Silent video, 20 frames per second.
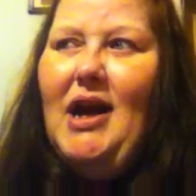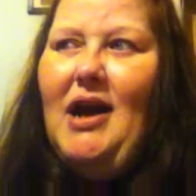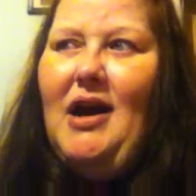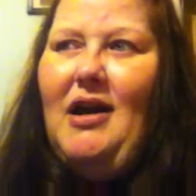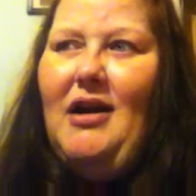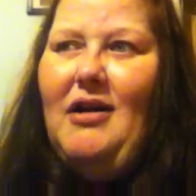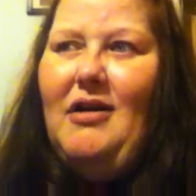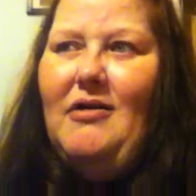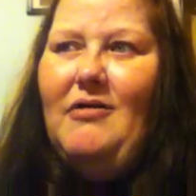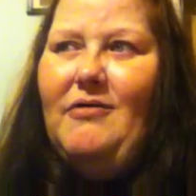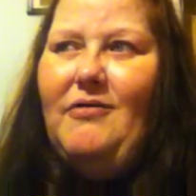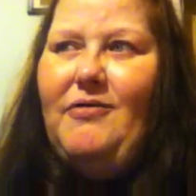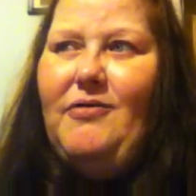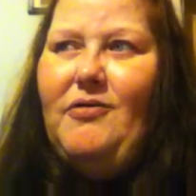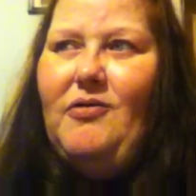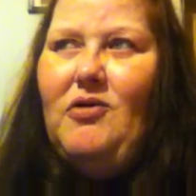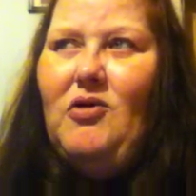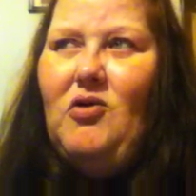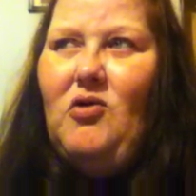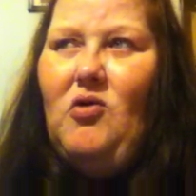
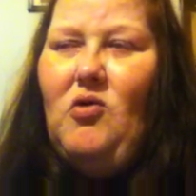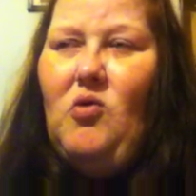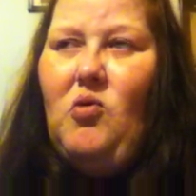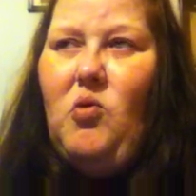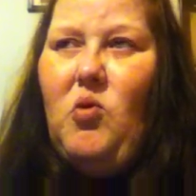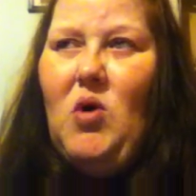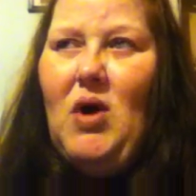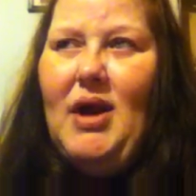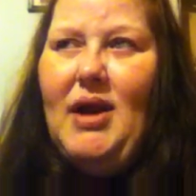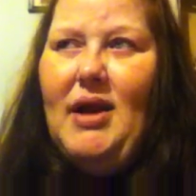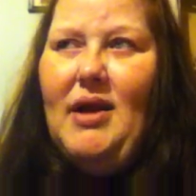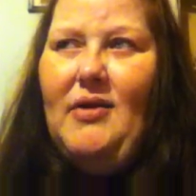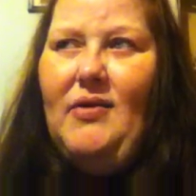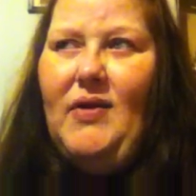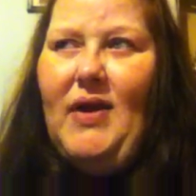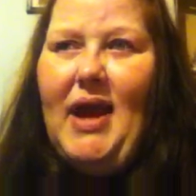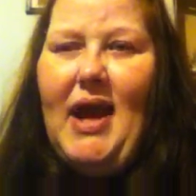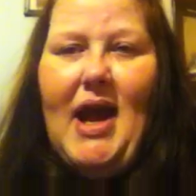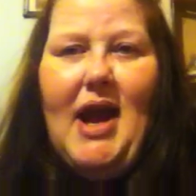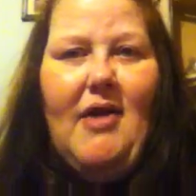of what
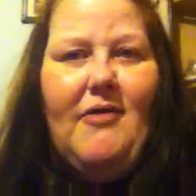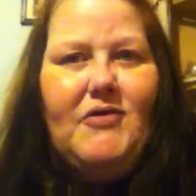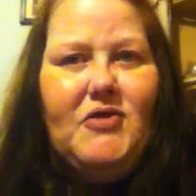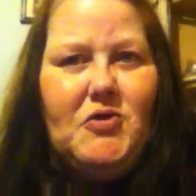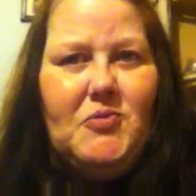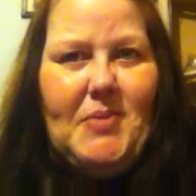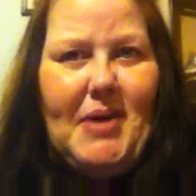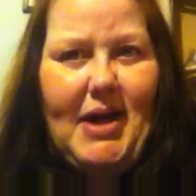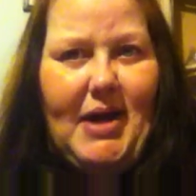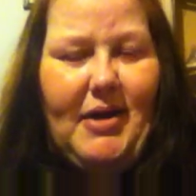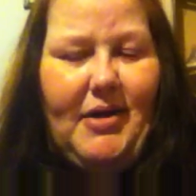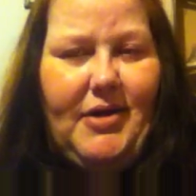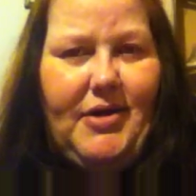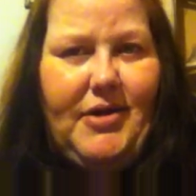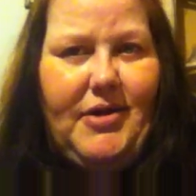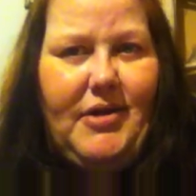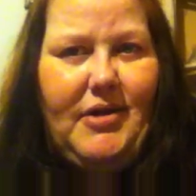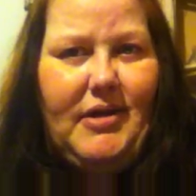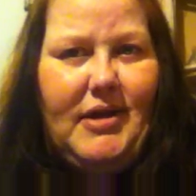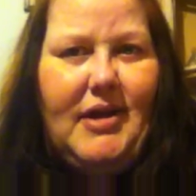the
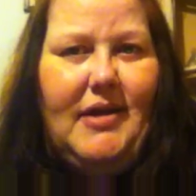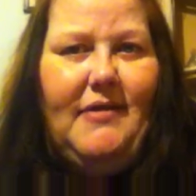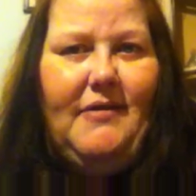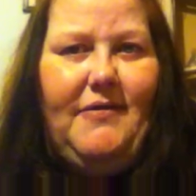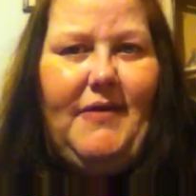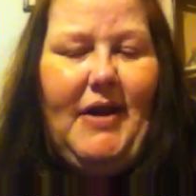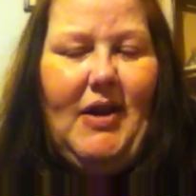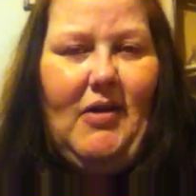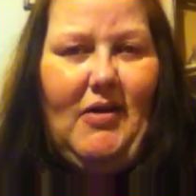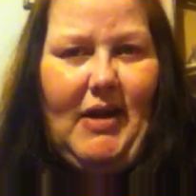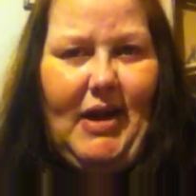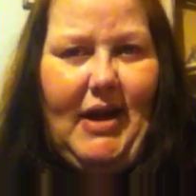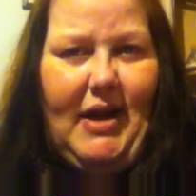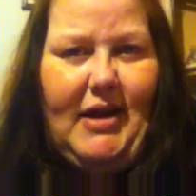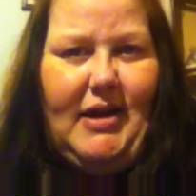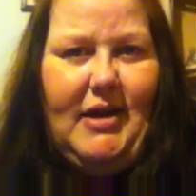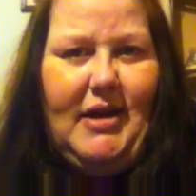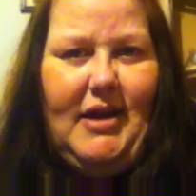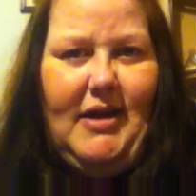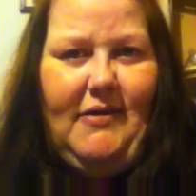aftermath can feel
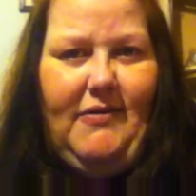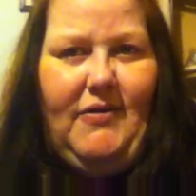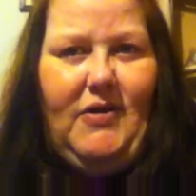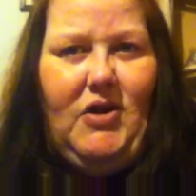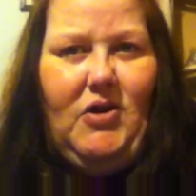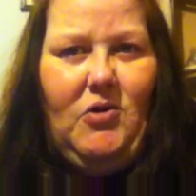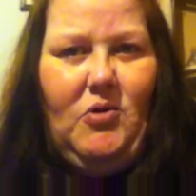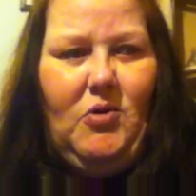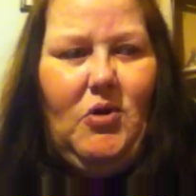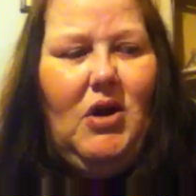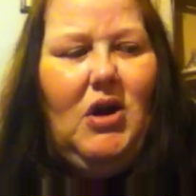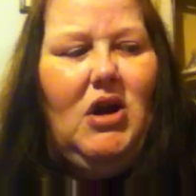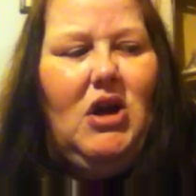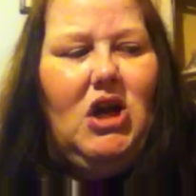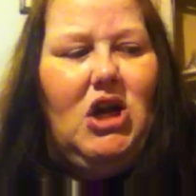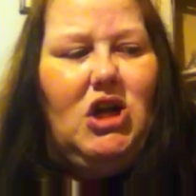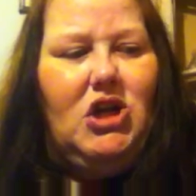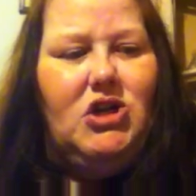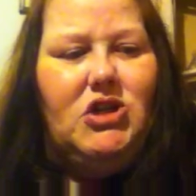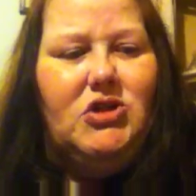like if you
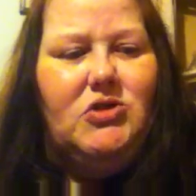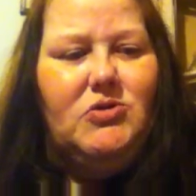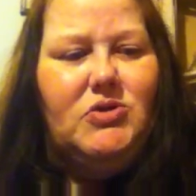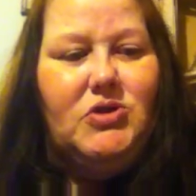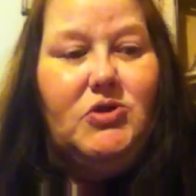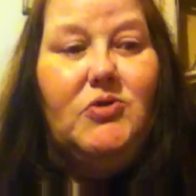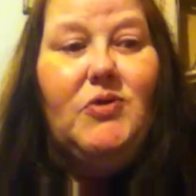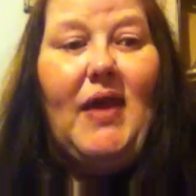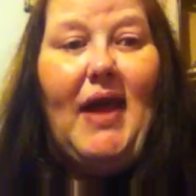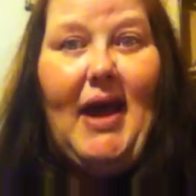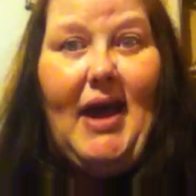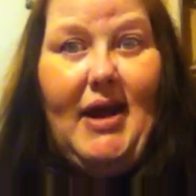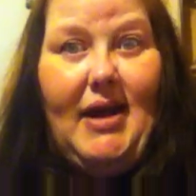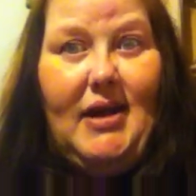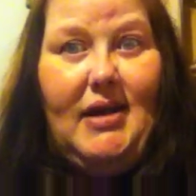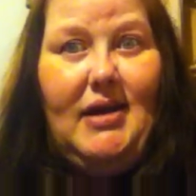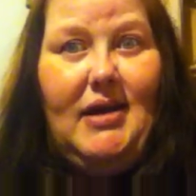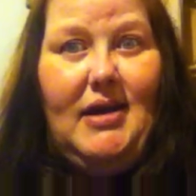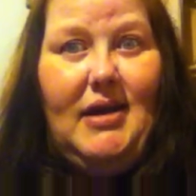do that.